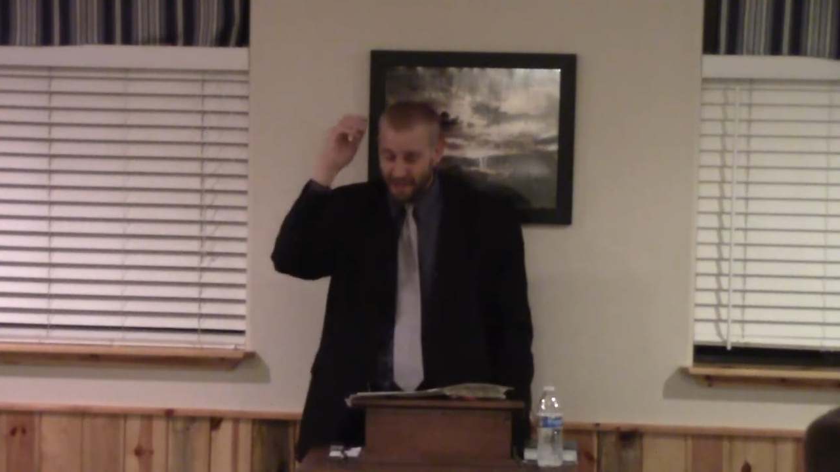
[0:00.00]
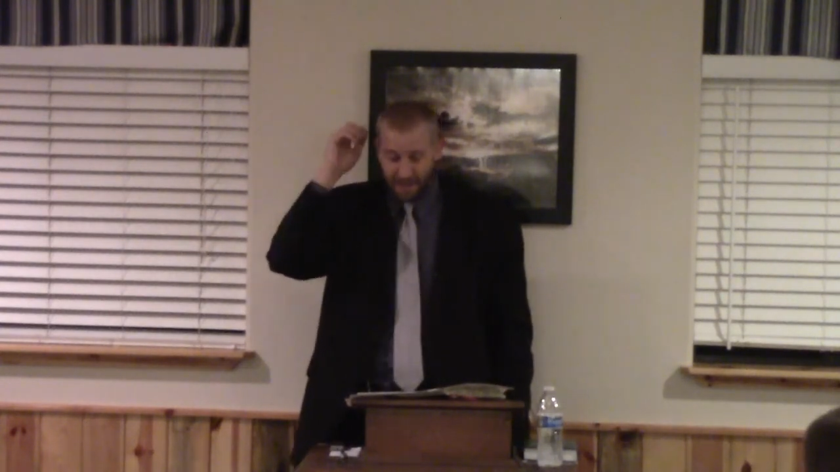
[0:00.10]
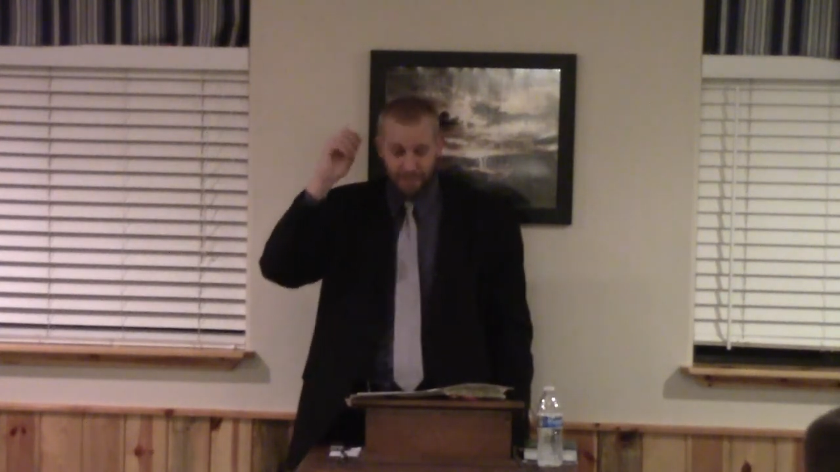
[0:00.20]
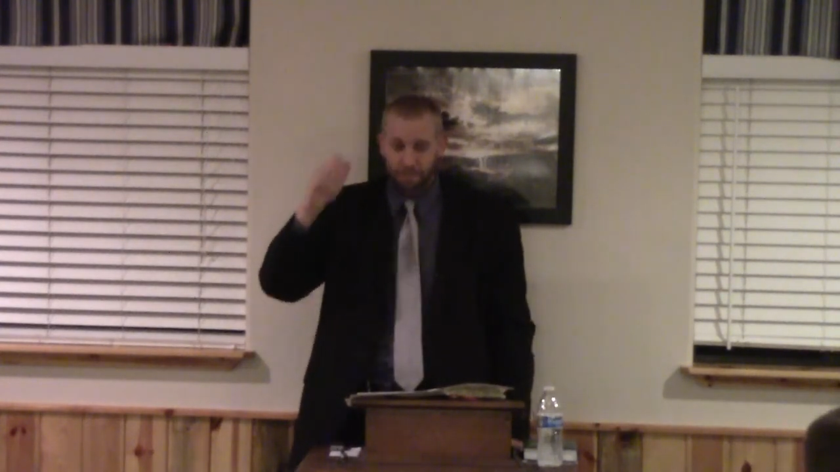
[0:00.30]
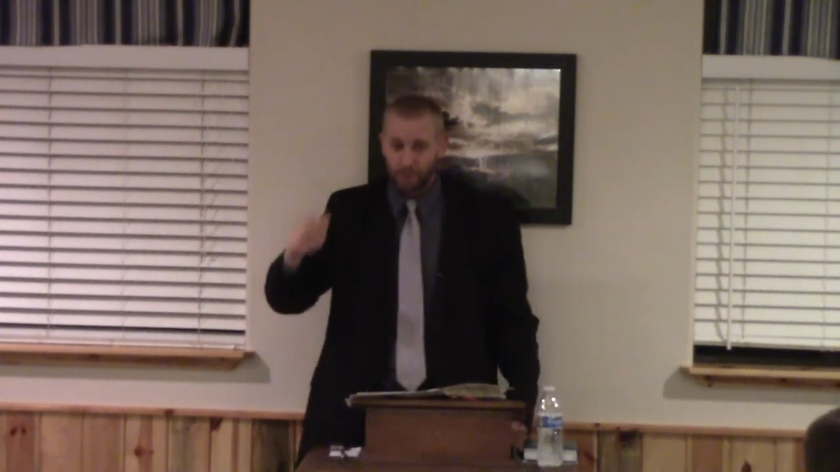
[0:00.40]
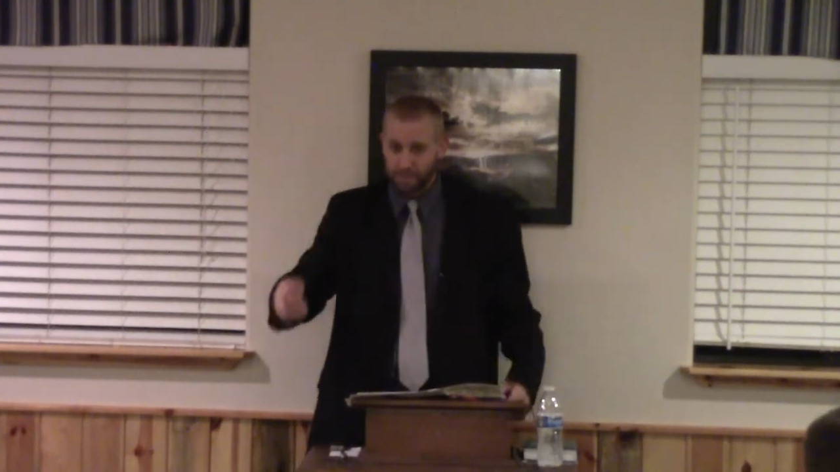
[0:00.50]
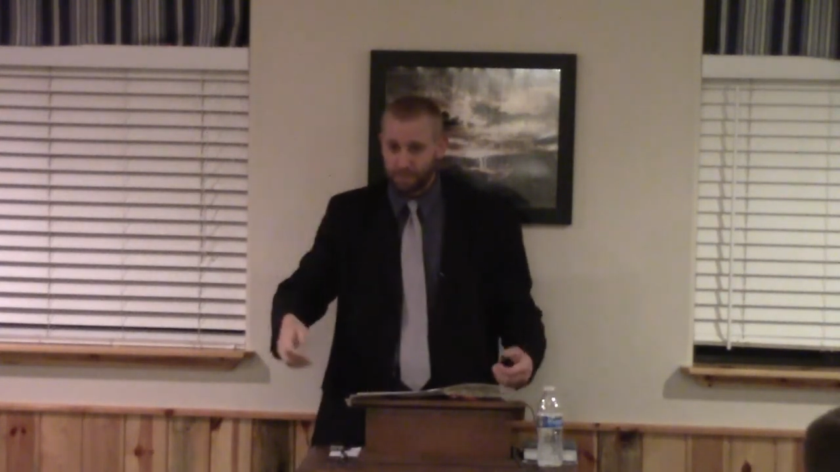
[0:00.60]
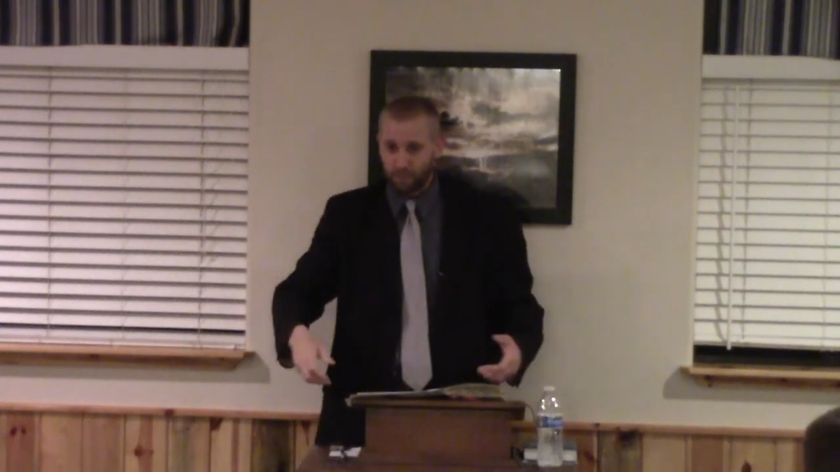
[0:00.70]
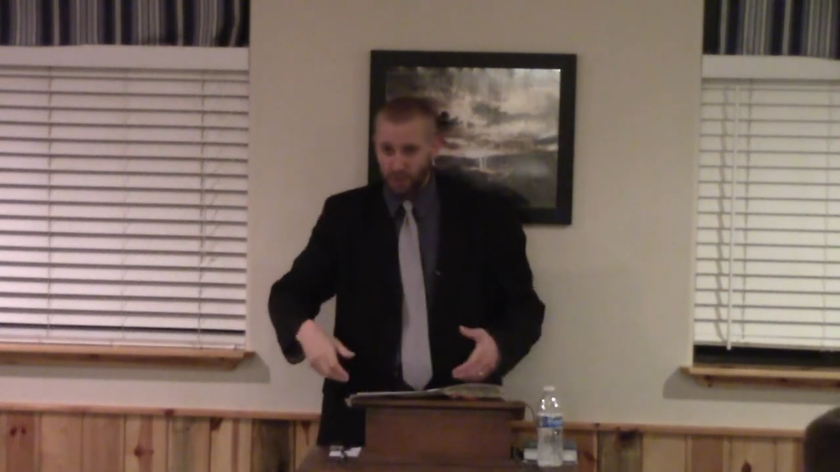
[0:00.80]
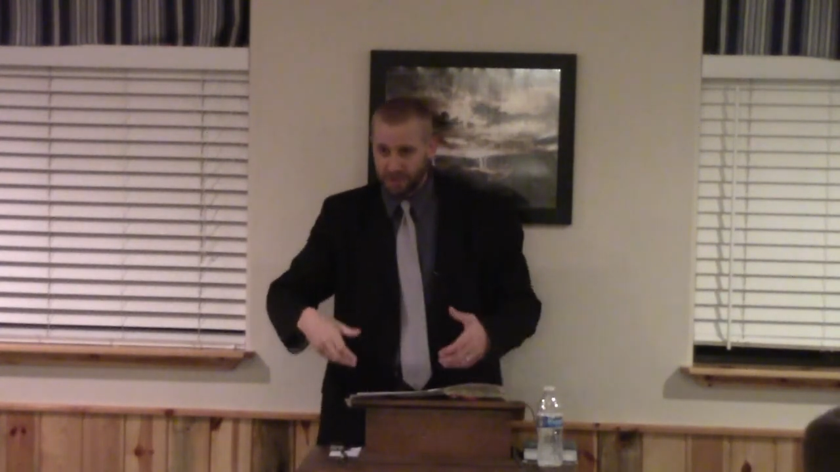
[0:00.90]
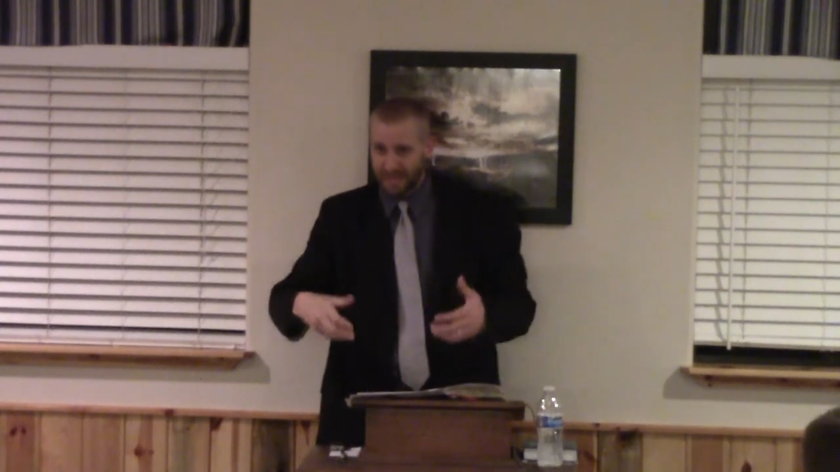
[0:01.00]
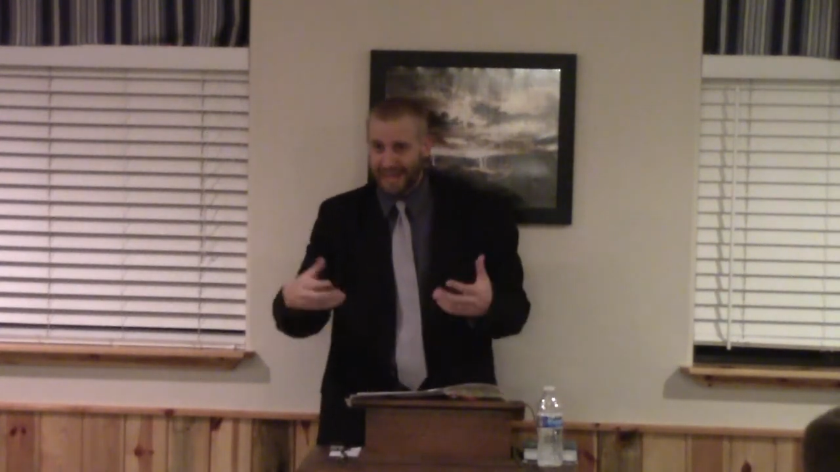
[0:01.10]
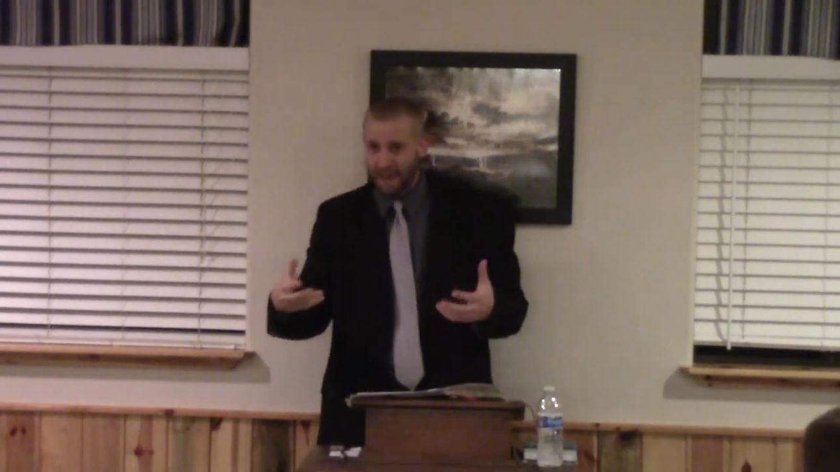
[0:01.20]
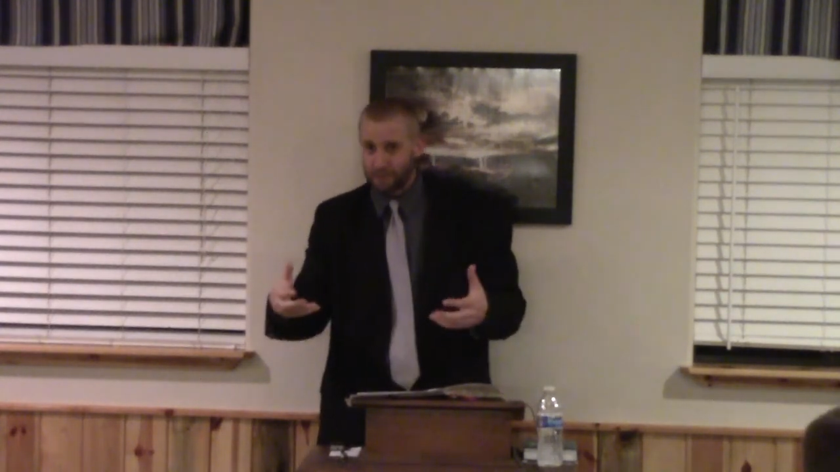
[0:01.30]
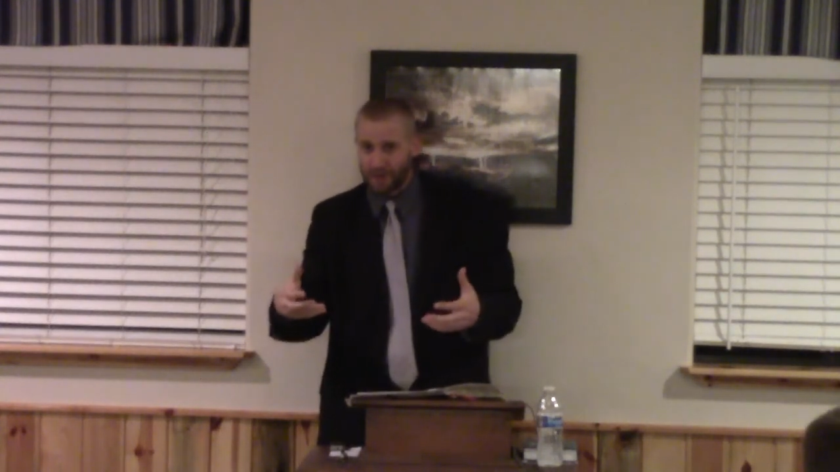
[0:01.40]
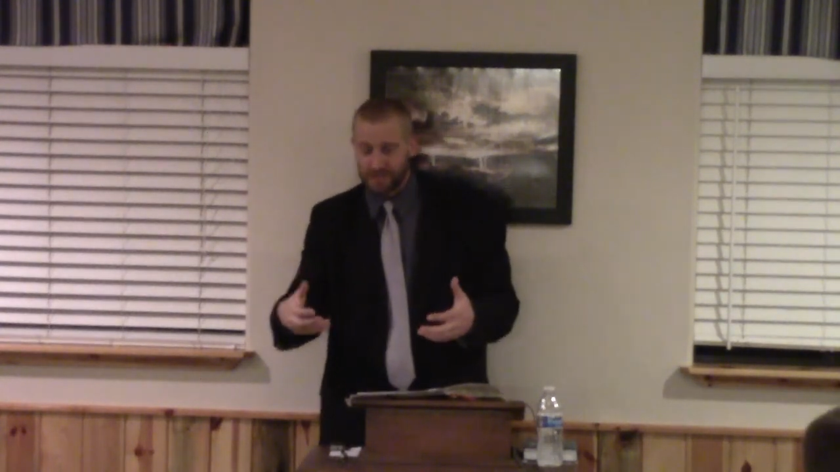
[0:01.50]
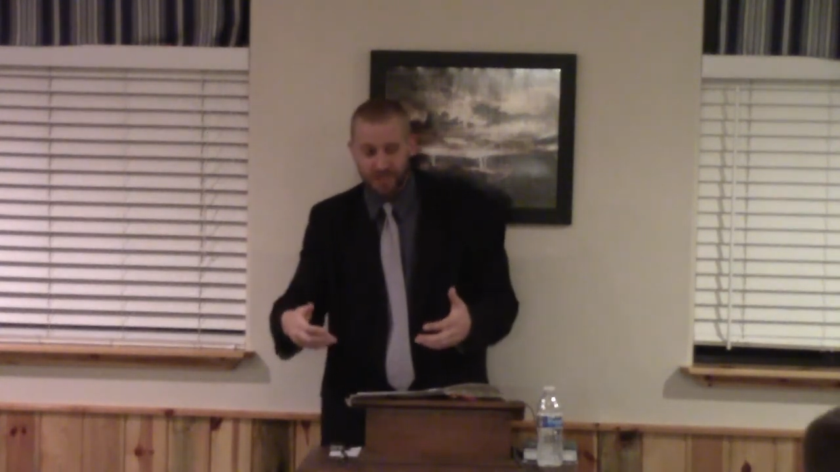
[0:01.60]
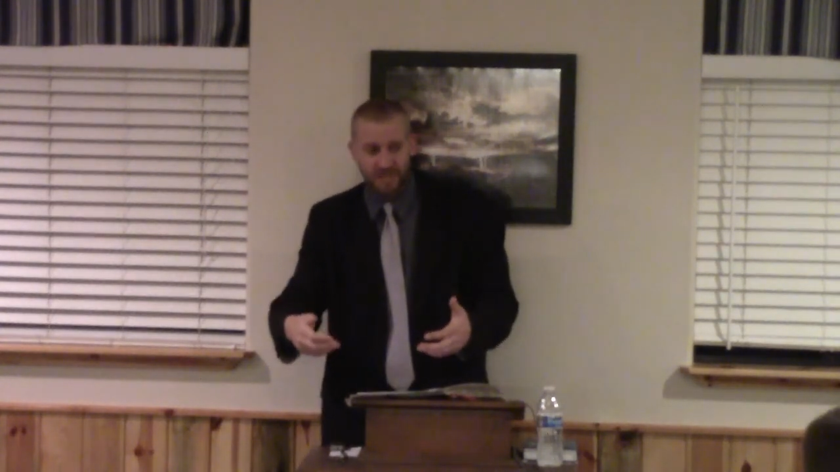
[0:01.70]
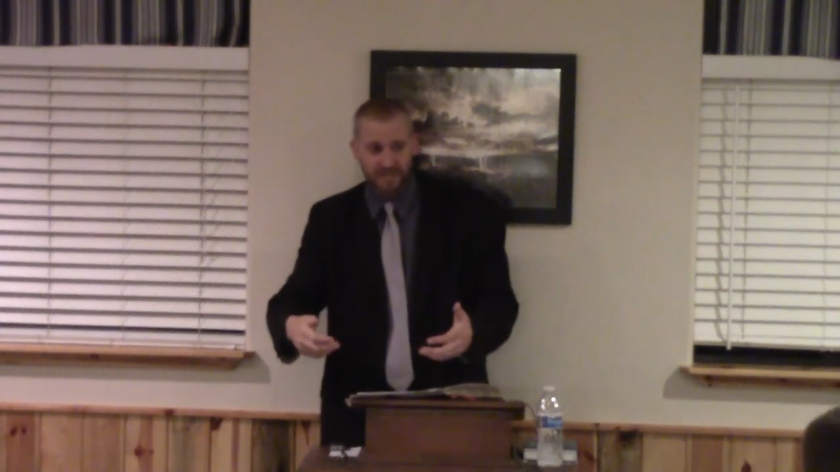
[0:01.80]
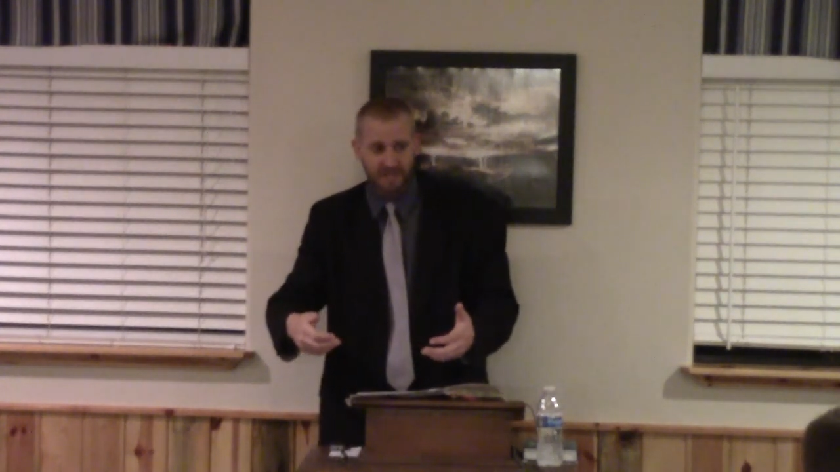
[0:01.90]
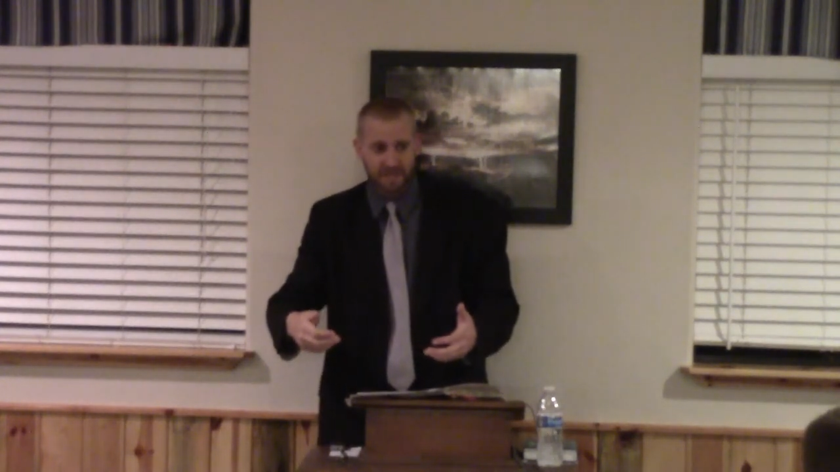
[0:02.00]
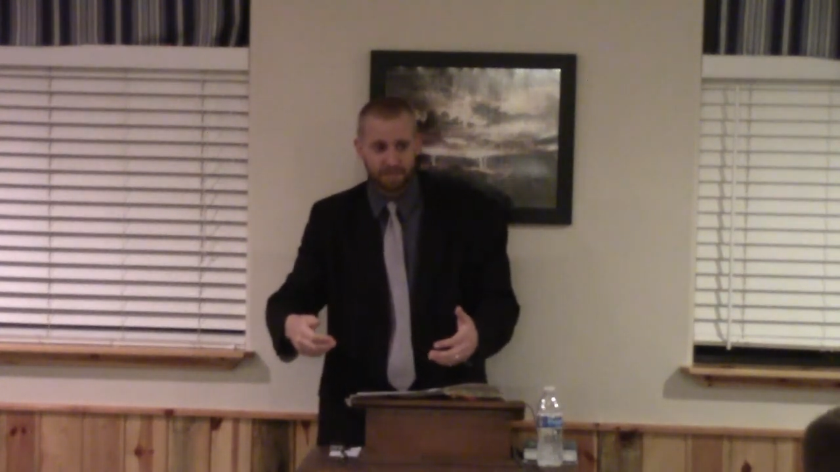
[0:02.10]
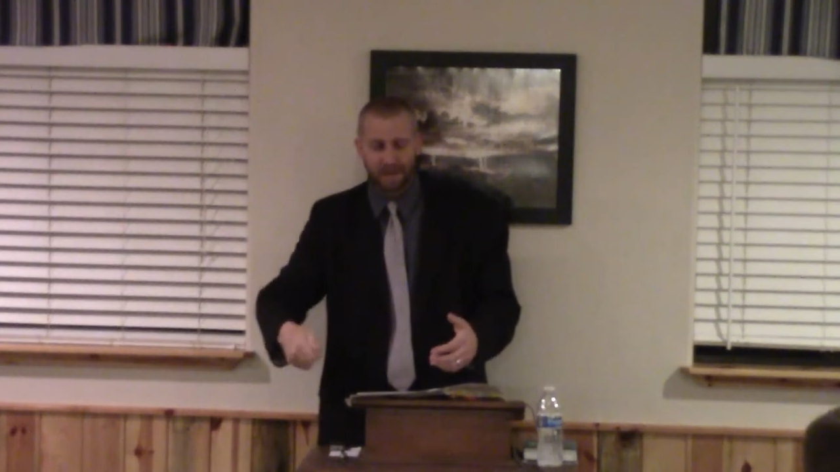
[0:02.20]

because when when they came to arrest Jesus,